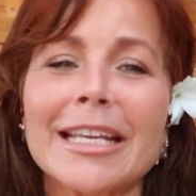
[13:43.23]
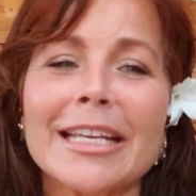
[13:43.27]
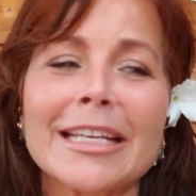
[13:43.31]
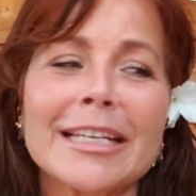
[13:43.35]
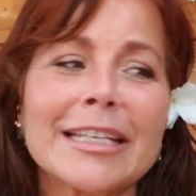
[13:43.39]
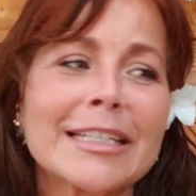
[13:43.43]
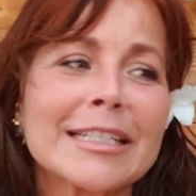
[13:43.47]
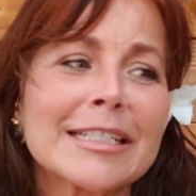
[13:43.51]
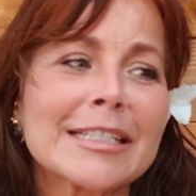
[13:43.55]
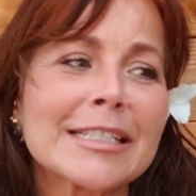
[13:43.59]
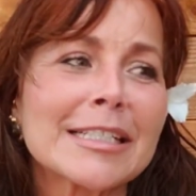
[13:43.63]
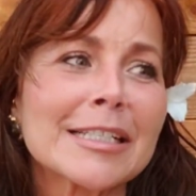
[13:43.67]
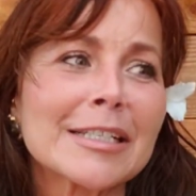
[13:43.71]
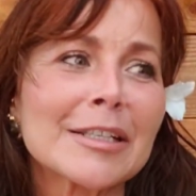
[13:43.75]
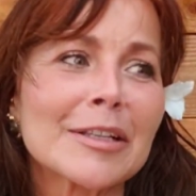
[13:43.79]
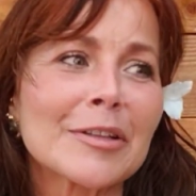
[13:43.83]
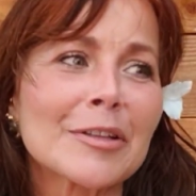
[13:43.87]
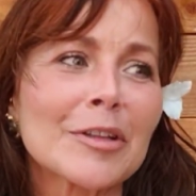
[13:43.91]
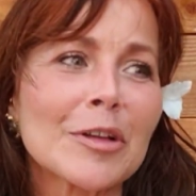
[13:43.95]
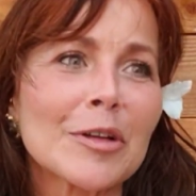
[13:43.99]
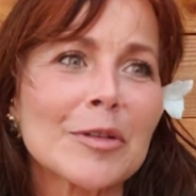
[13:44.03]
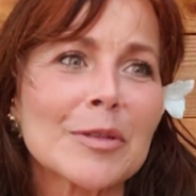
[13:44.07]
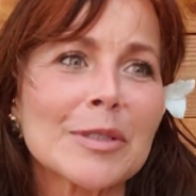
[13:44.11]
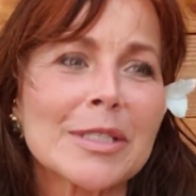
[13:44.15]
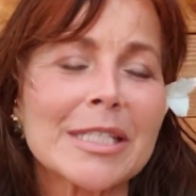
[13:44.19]
and
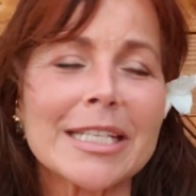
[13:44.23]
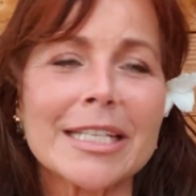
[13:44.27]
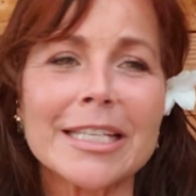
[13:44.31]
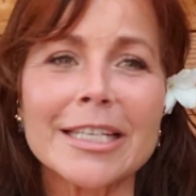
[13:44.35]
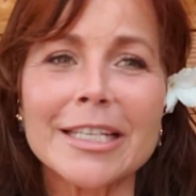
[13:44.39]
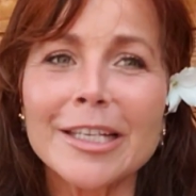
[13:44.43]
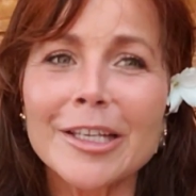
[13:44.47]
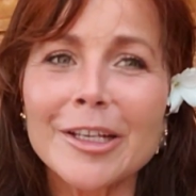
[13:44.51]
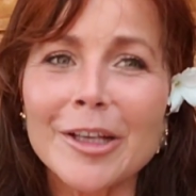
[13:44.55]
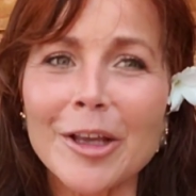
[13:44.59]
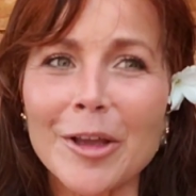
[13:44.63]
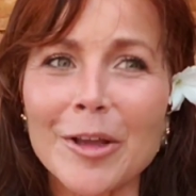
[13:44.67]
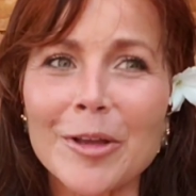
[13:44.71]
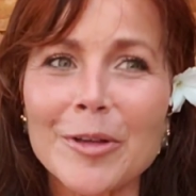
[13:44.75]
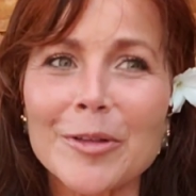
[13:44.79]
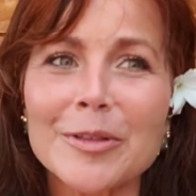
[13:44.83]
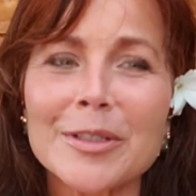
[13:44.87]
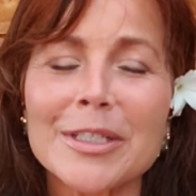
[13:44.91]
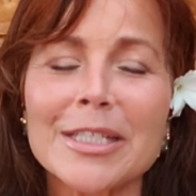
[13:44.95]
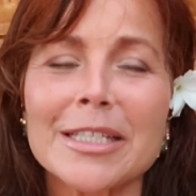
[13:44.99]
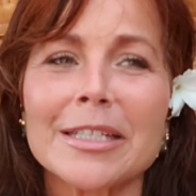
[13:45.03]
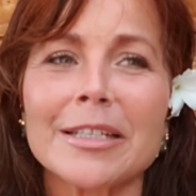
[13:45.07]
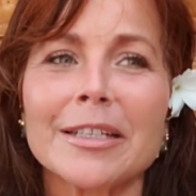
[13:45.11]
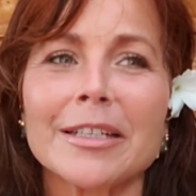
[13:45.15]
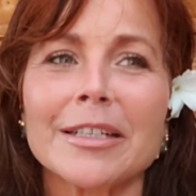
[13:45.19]
those
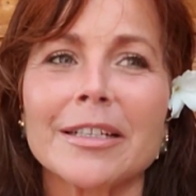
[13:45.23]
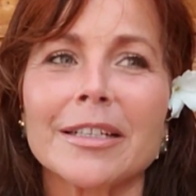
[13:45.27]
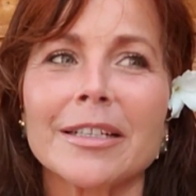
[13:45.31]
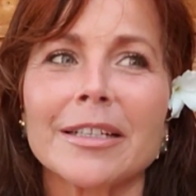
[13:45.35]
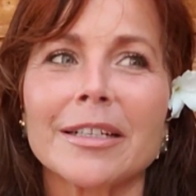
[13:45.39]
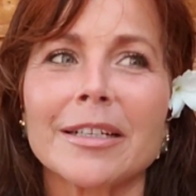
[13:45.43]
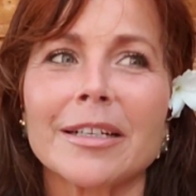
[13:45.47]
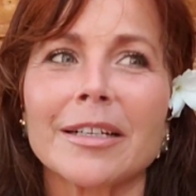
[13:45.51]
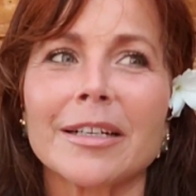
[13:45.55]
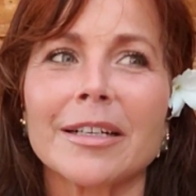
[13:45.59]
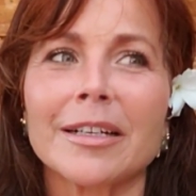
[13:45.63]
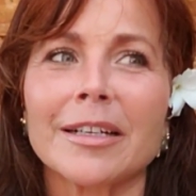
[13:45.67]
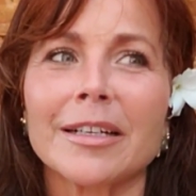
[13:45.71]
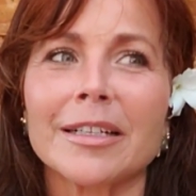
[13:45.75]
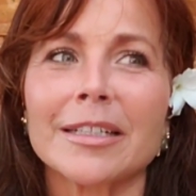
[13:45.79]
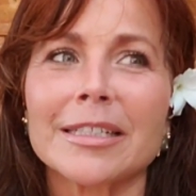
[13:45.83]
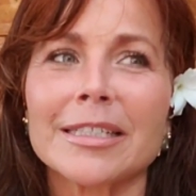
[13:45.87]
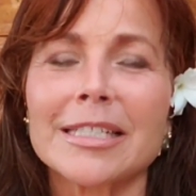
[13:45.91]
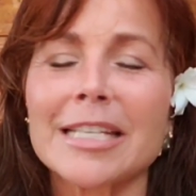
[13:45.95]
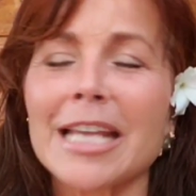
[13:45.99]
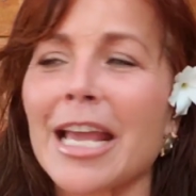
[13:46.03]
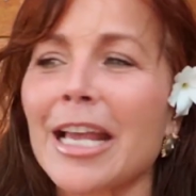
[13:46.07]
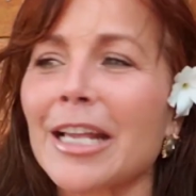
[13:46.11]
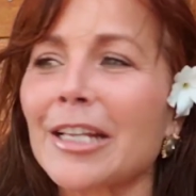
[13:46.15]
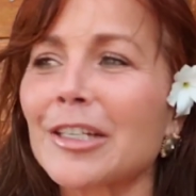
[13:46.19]
egos
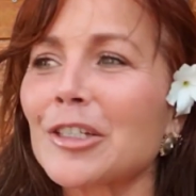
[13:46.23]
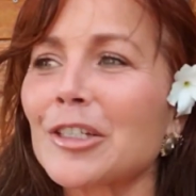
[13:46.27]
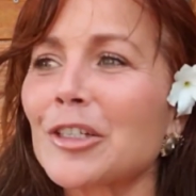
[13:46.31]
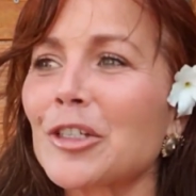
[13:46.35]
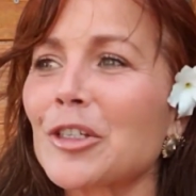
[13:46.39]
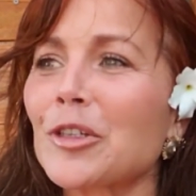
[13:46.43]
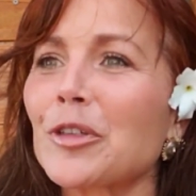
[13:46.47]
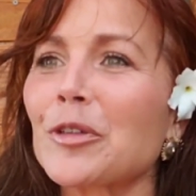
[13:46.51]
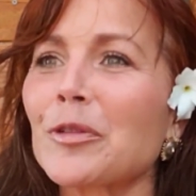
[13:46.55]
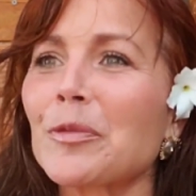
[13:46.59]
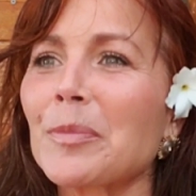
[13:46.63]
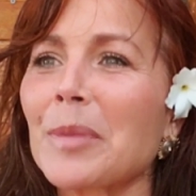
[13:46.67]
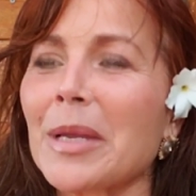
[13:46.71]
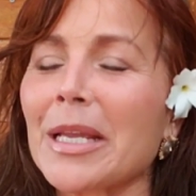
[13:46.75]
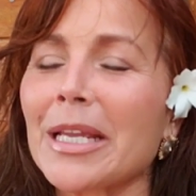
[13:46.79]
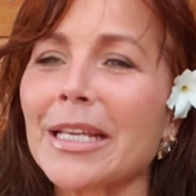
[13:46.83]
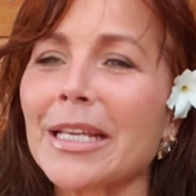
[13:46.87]
tend to